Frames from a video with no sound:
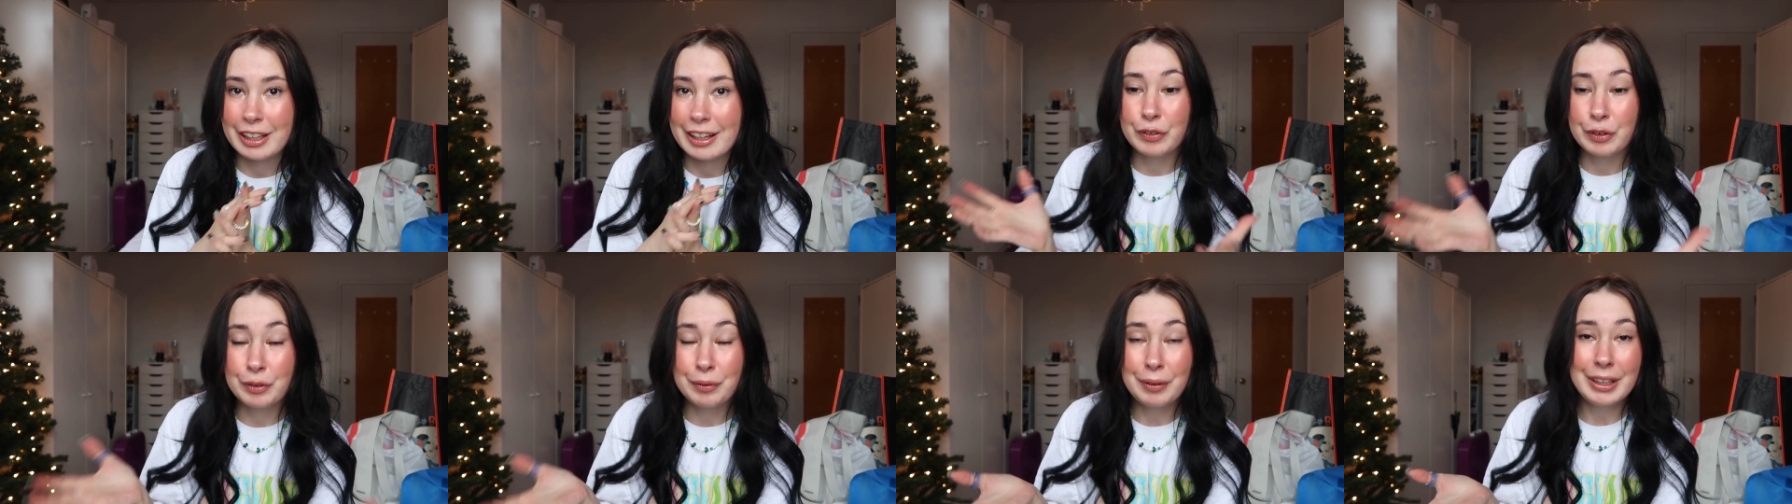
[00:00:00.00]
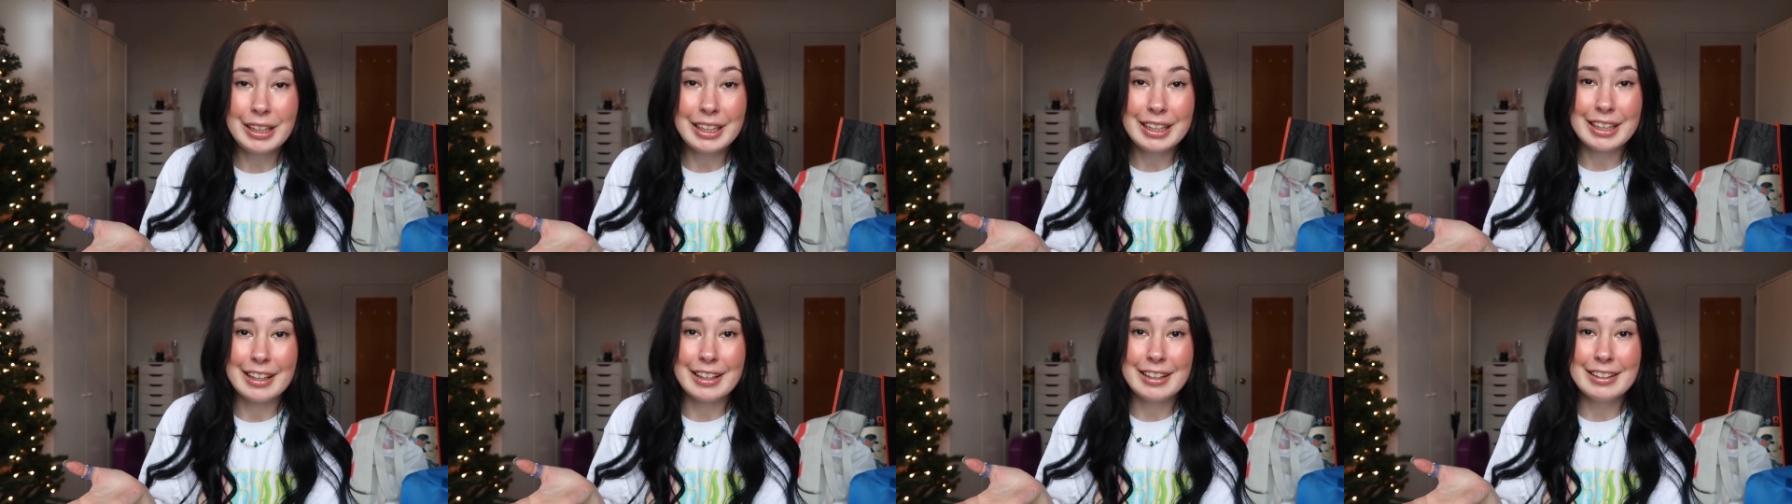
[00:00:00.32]
For what
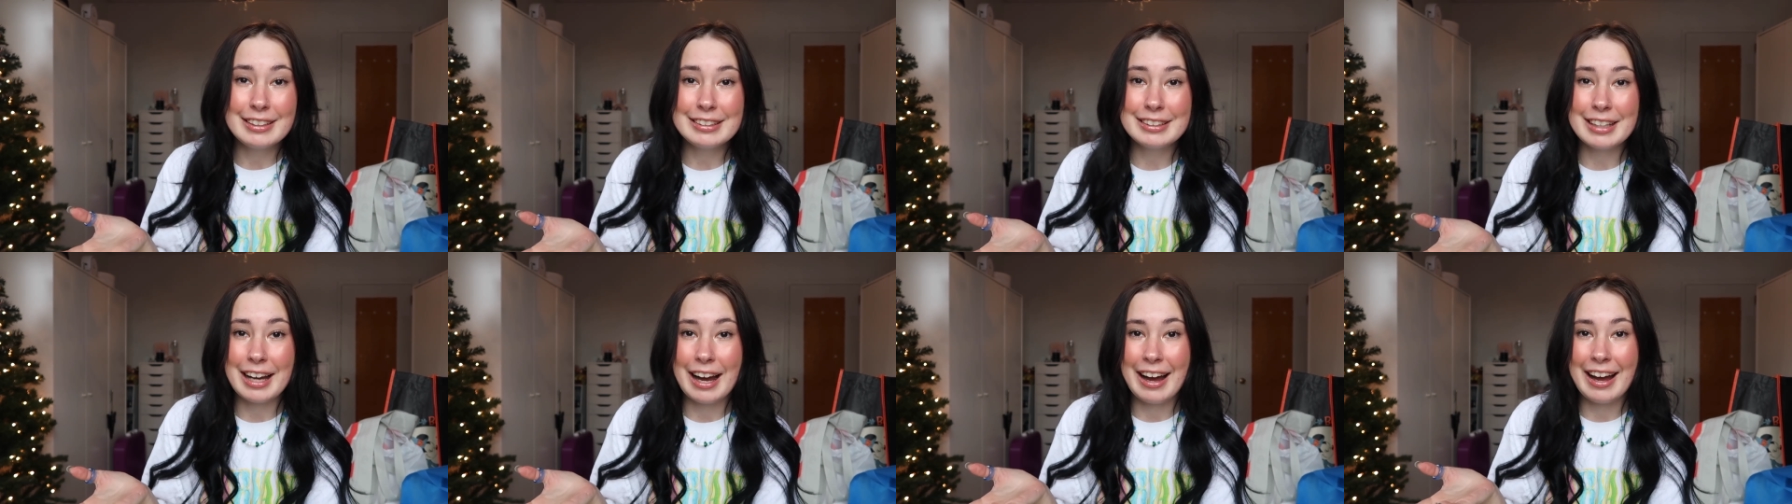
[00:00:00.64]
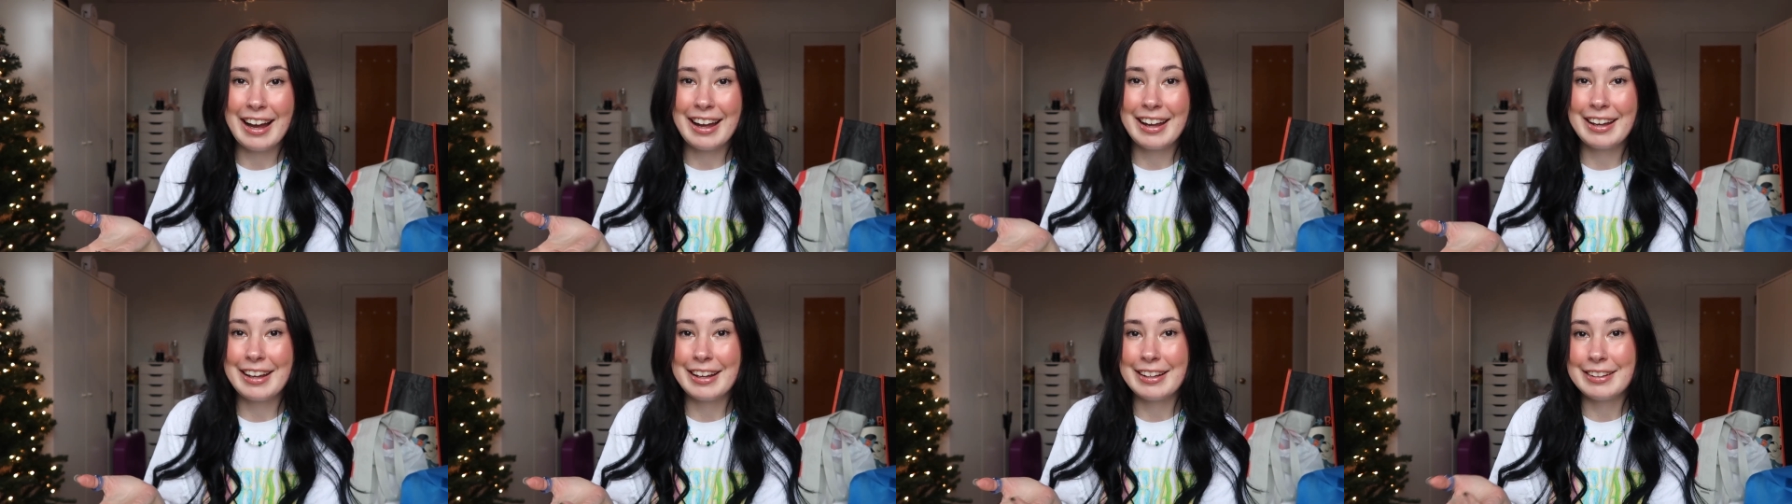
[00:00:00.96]
it is,
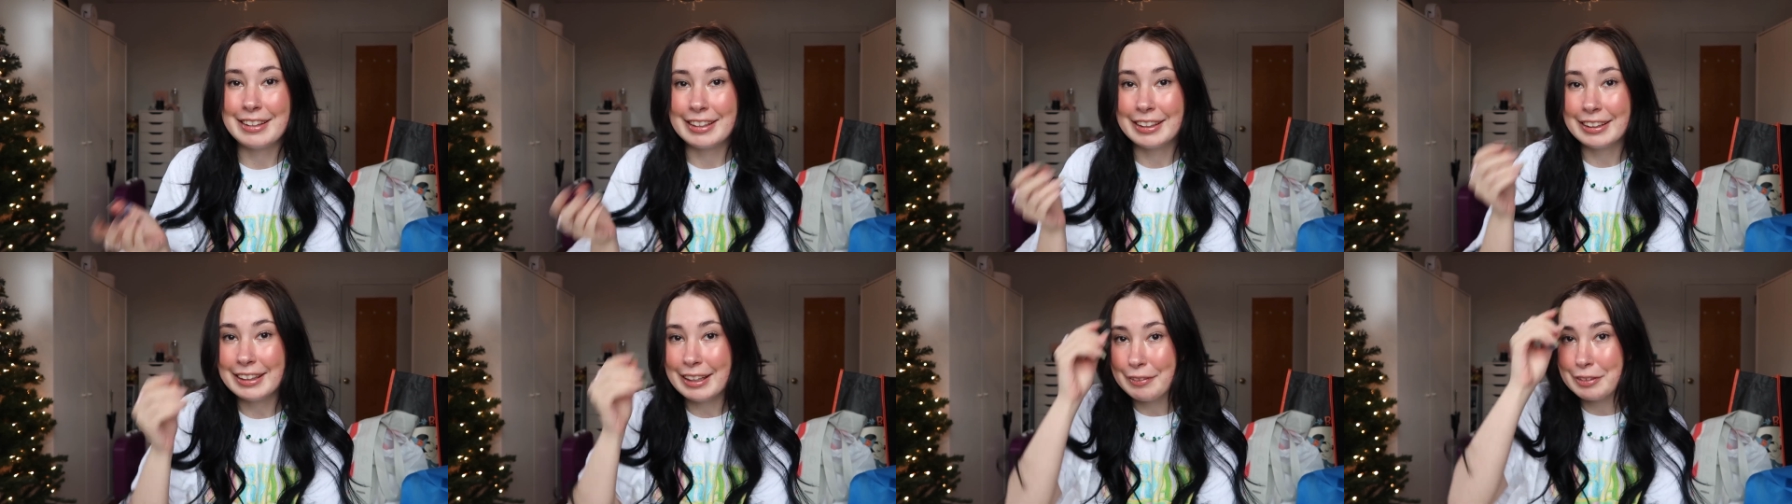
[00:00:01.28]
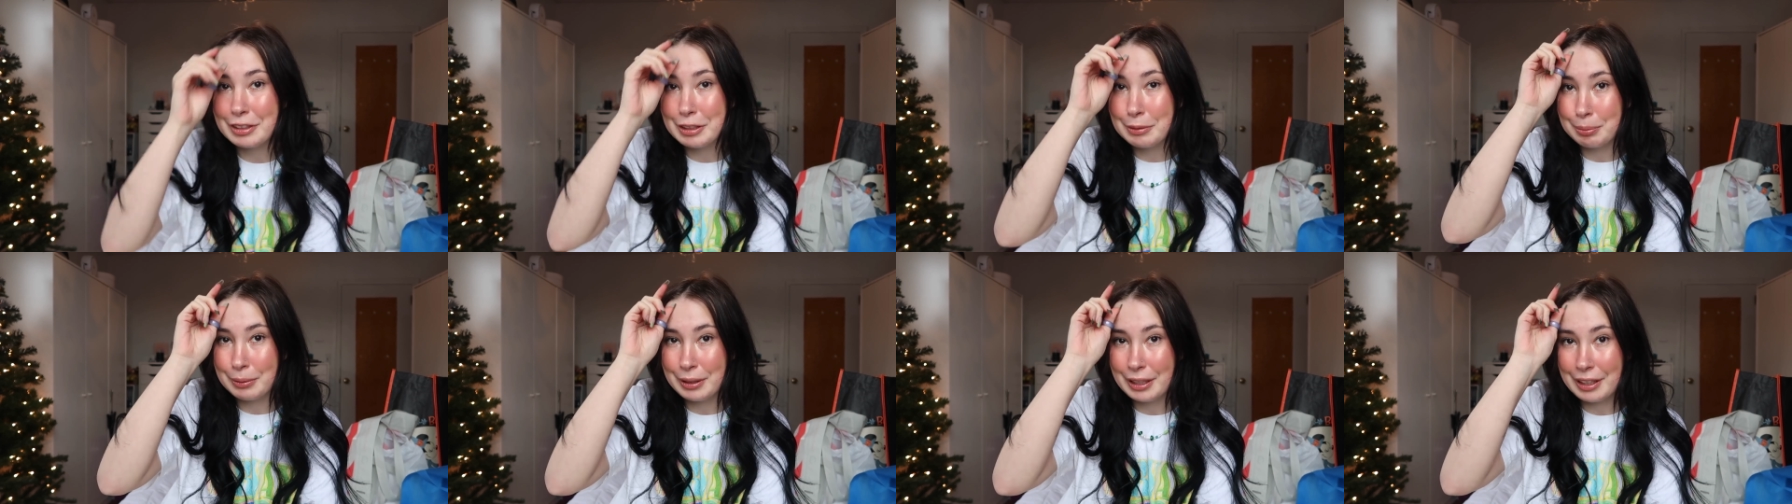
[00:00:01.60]
I think that
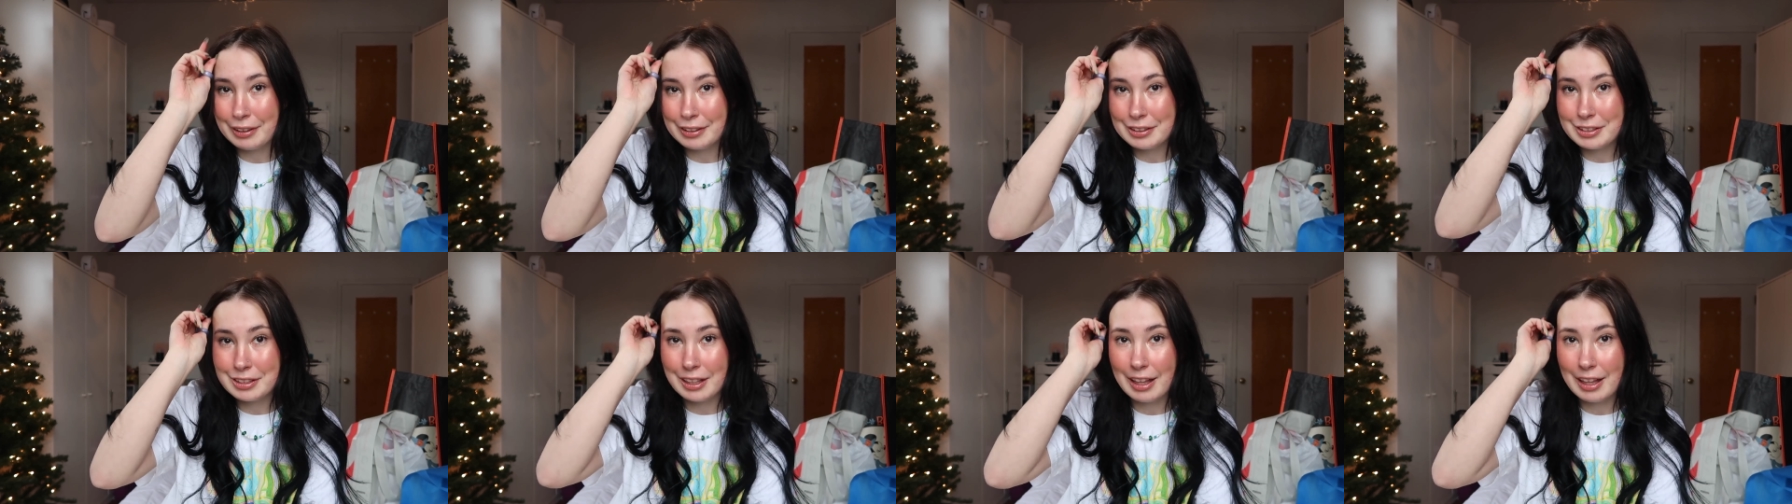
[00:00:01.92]
was a pretty good